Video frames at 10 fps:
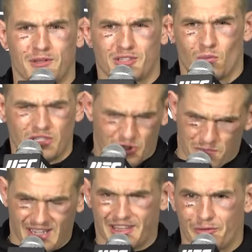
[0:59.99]
I was like, what you
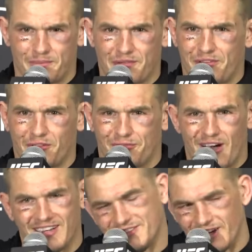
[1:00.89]
mean they're ripped? They feel
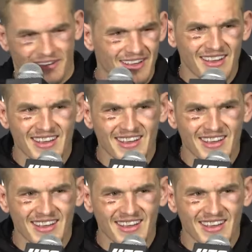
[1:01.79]
fine. So